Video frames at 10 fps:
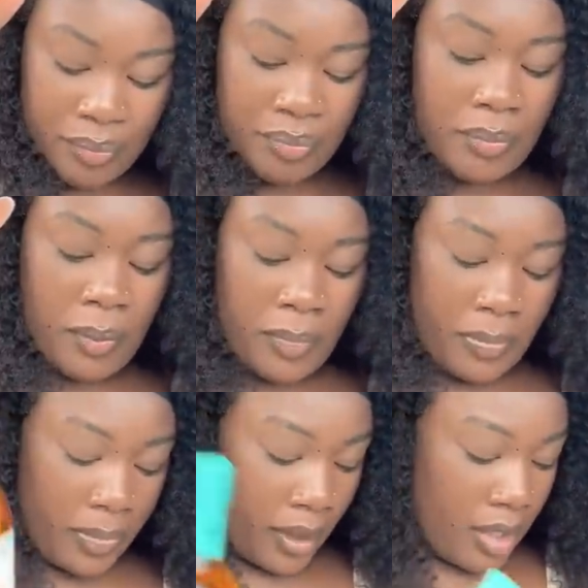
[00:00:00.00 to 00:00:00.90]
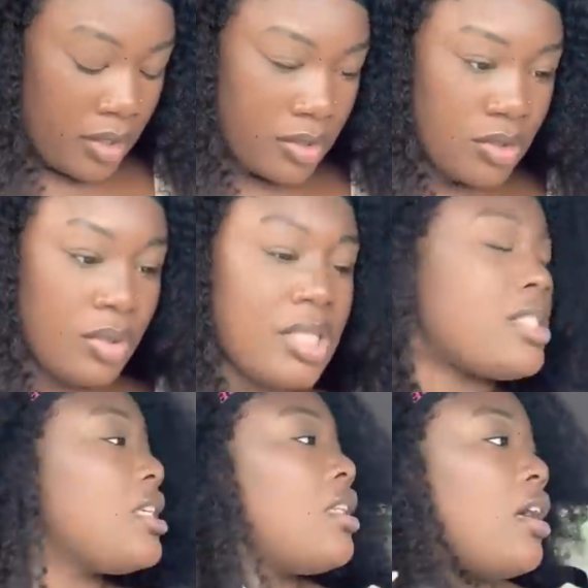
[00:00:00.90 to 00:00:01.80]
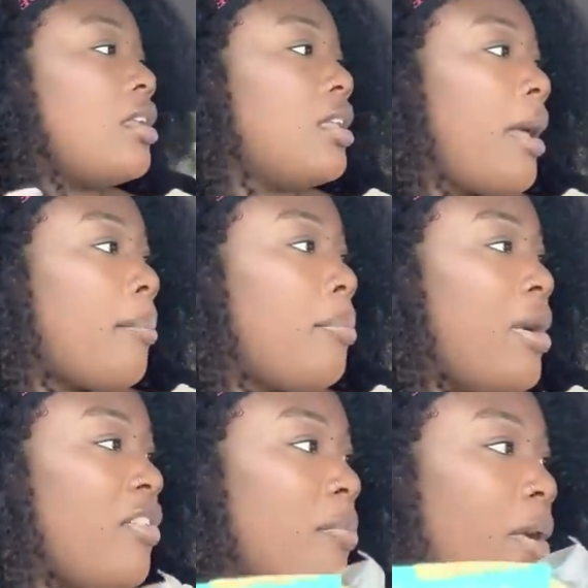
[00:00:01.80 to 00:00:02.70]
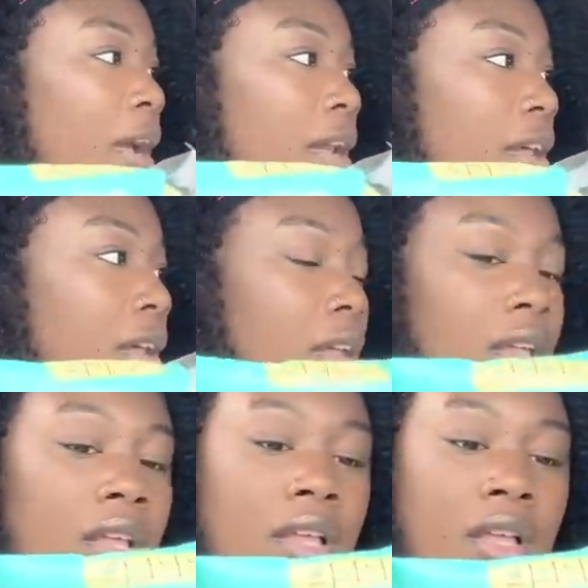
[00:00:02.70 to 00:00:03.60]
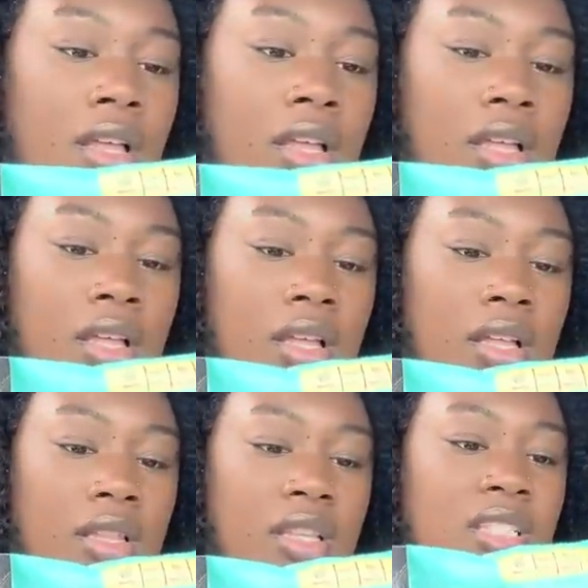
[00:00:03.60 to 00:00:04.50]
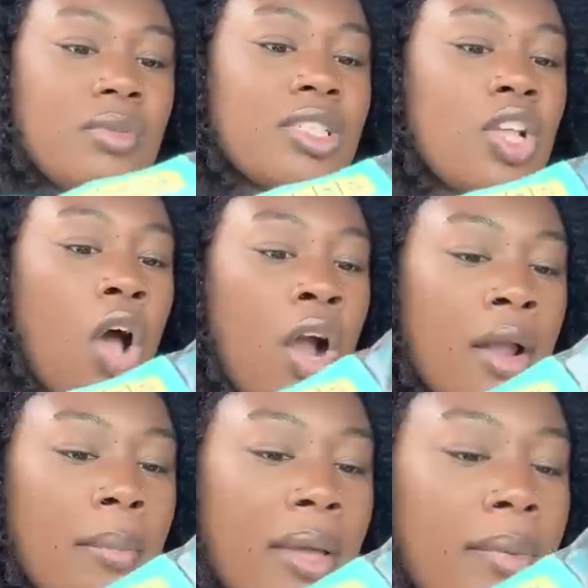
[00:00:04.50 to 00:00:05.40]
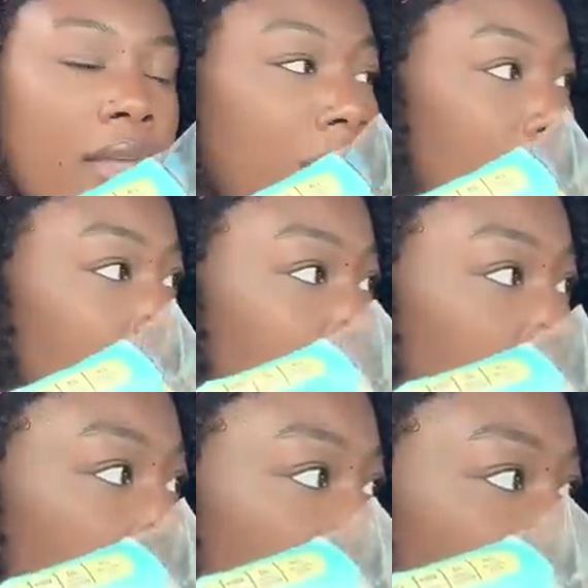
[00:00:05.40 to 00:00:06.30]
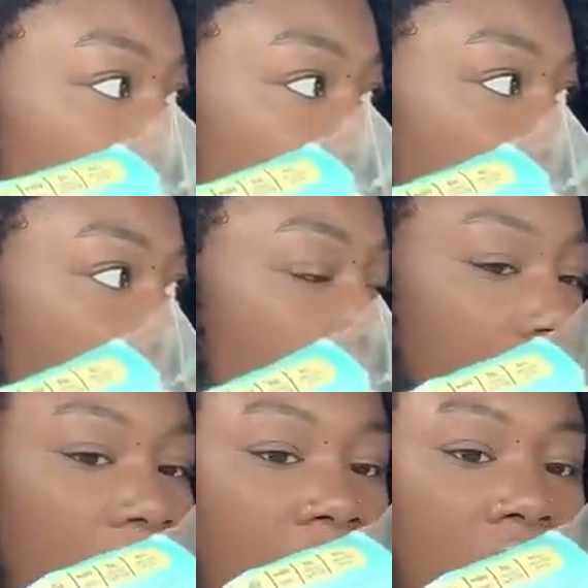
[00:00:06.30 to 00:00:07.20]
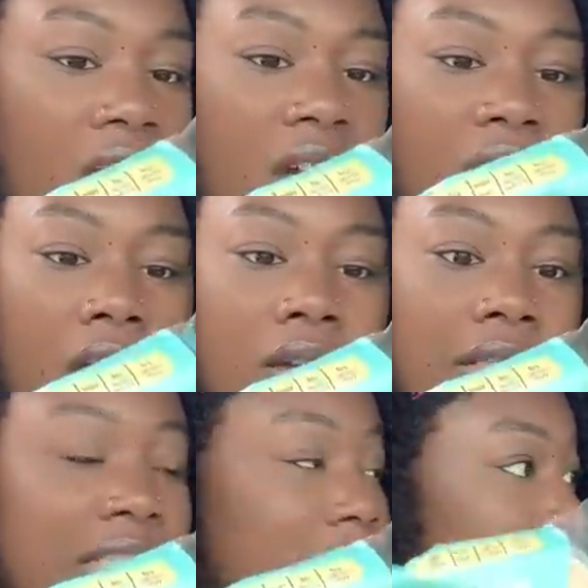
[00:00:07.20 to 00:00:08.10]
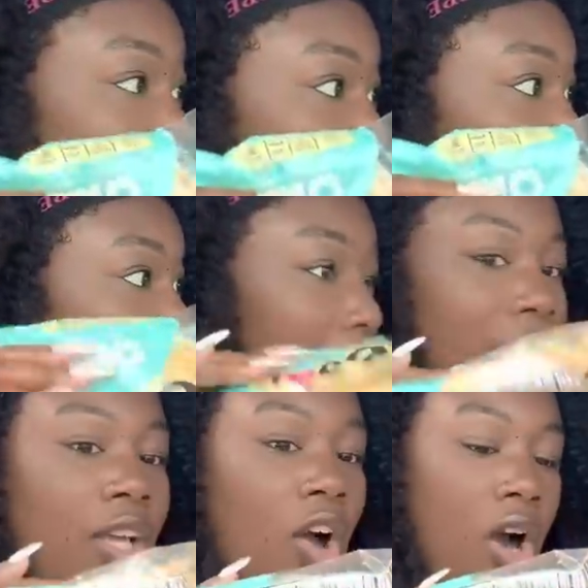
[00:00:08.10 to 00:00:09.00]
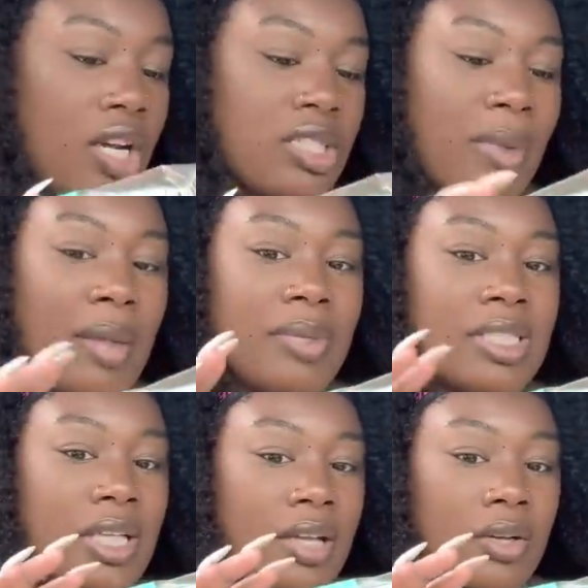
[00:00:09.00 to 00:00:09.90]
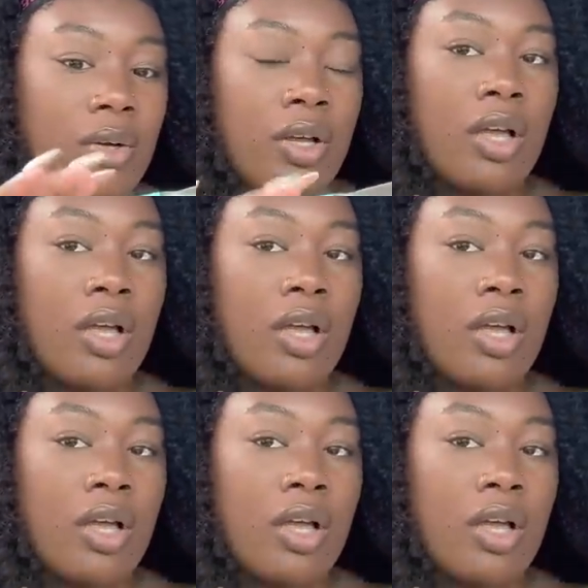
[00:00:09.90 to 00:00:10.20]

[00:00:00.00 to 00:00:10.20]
Might be, I don't know. You didn't see the that puff brand? I couldn't see the exact. This one's hard, baby. This the other one. This the other one. Uh, this is really breaking hard. This might be stale.